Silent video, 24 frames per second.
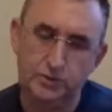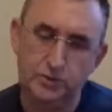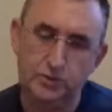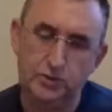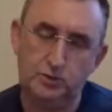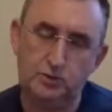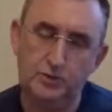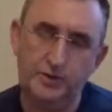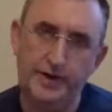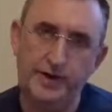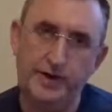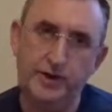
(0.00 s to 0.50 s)

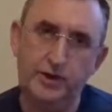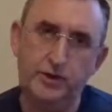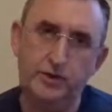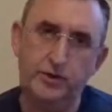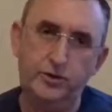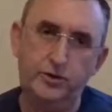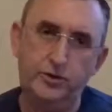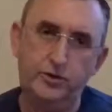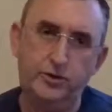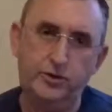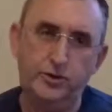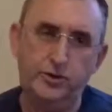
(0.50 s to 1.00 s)
will make
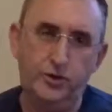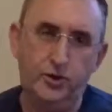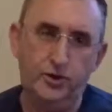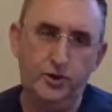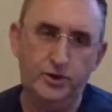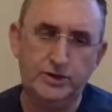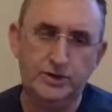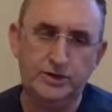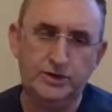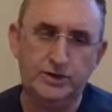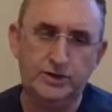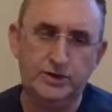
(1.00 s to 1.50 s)
your
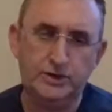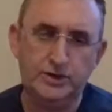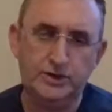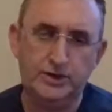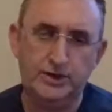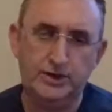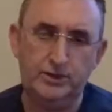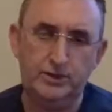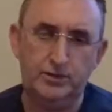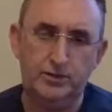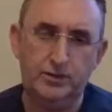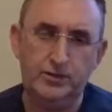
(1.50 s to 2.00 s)
thoughts,
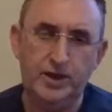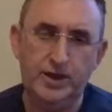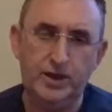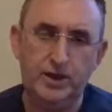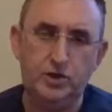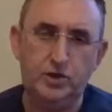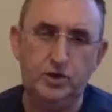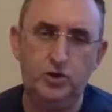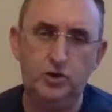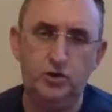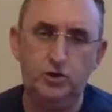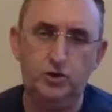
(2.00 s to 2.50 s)
it will
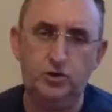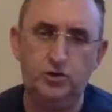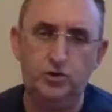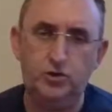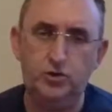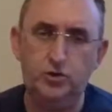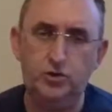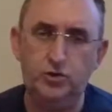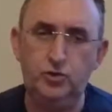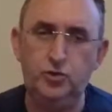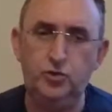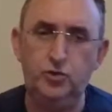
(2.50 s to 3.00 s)
make
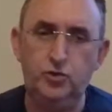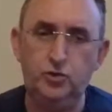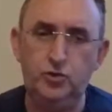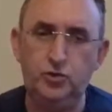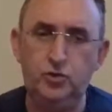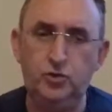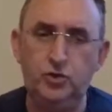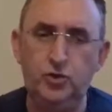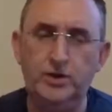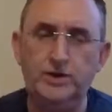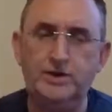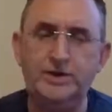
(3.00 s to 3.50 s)
you
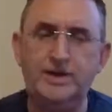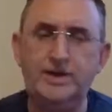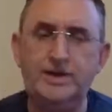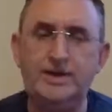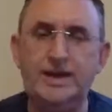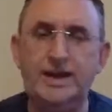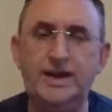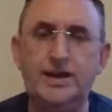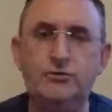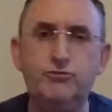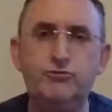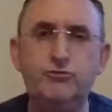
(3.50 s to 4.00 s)
want to
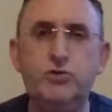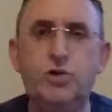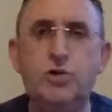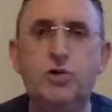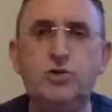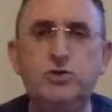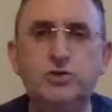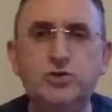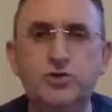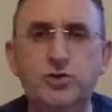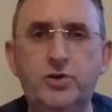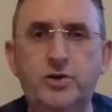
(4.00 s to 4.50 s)
take
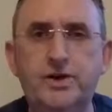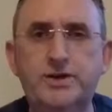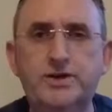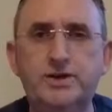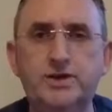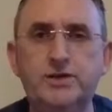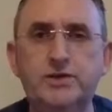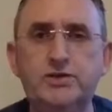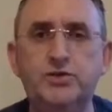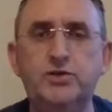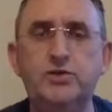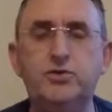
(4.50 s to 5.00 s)
wrong
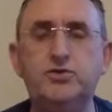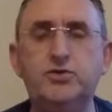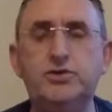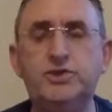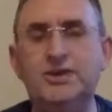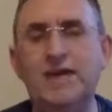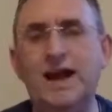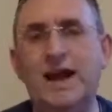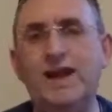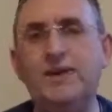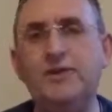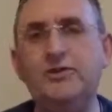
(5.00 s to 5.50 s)
choices. You'll
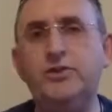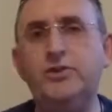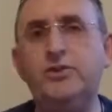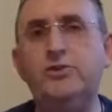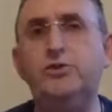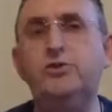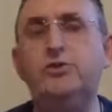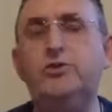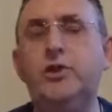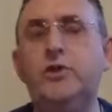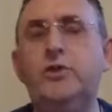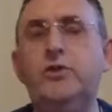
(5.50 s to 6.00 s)
start to
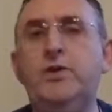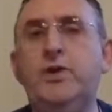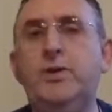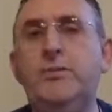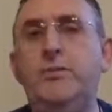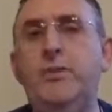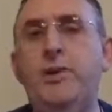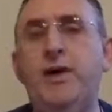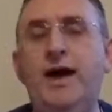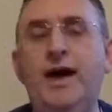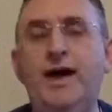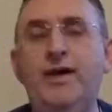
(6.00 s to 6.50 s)
go down a
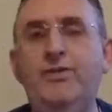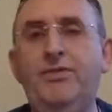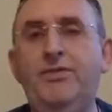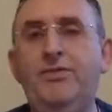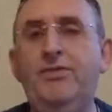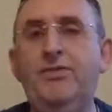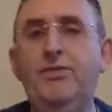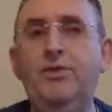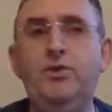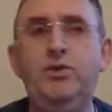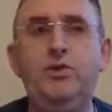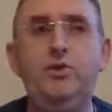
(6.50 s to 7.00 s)

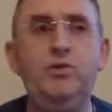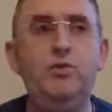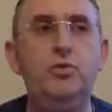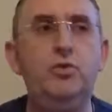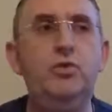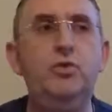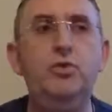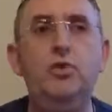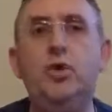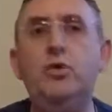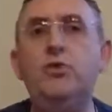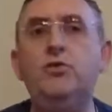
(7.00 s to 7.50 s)
path that you
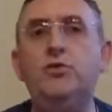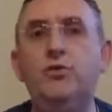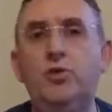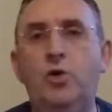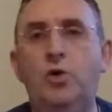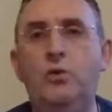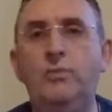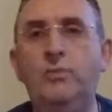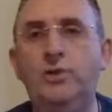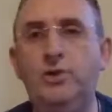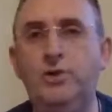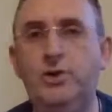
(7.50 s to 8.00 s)
would not
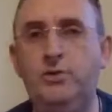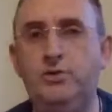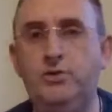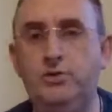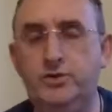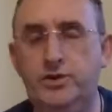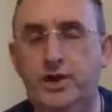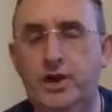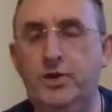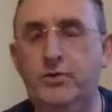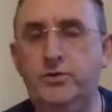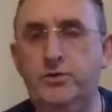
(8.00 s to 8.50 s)
normally go
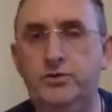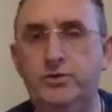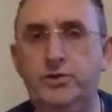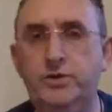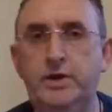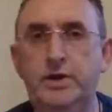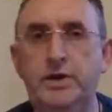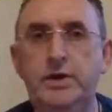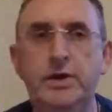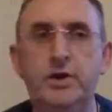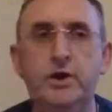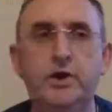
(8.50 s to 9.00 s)
down.
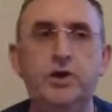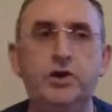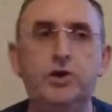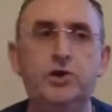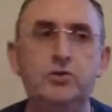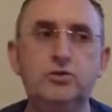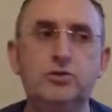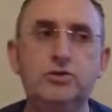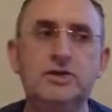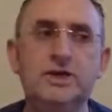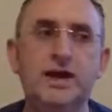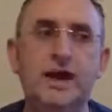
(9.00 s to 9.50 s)

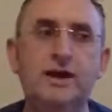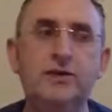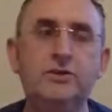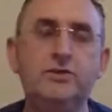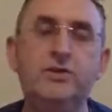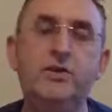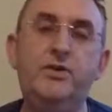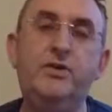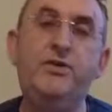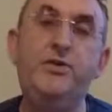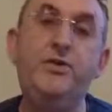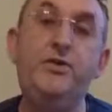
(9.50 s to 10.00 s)
You'll
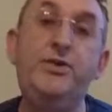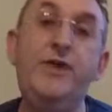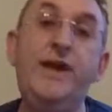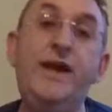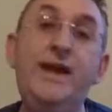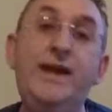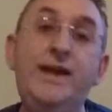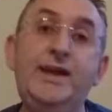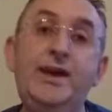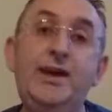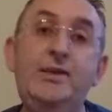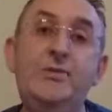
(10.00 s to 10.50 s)
start to
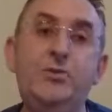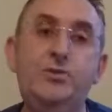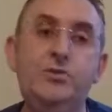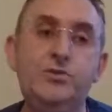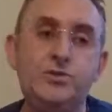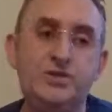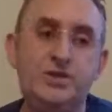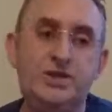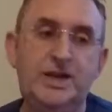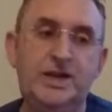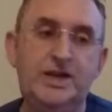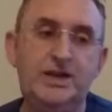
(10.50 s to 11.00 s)
think
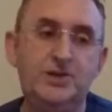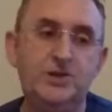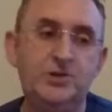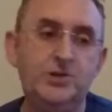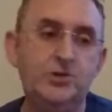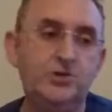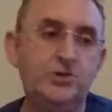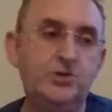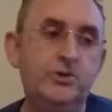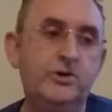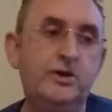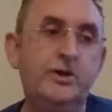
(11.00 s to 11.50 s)
about
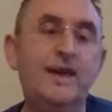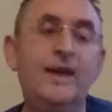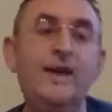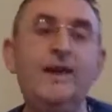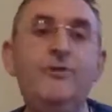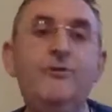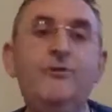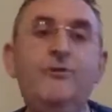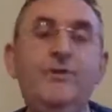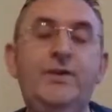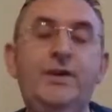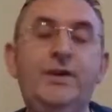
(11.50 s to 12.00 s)
changing your
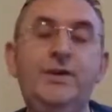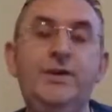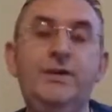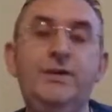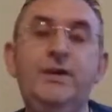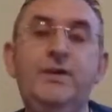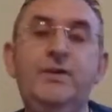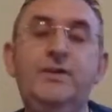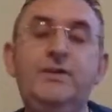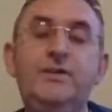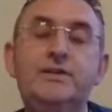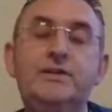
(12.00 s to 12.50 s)
life in
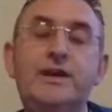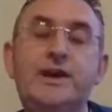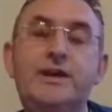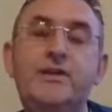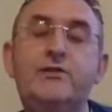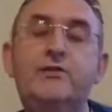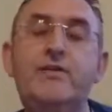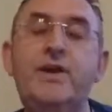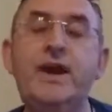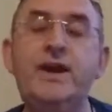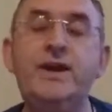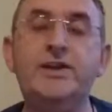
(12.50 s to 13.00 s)
another
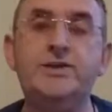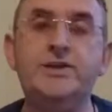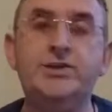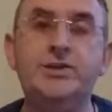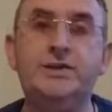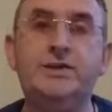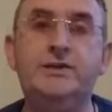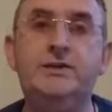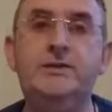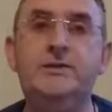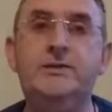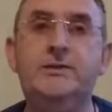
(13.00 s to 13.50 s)

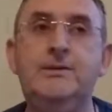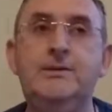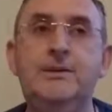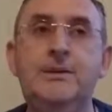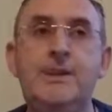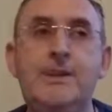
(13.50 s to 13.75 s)
direction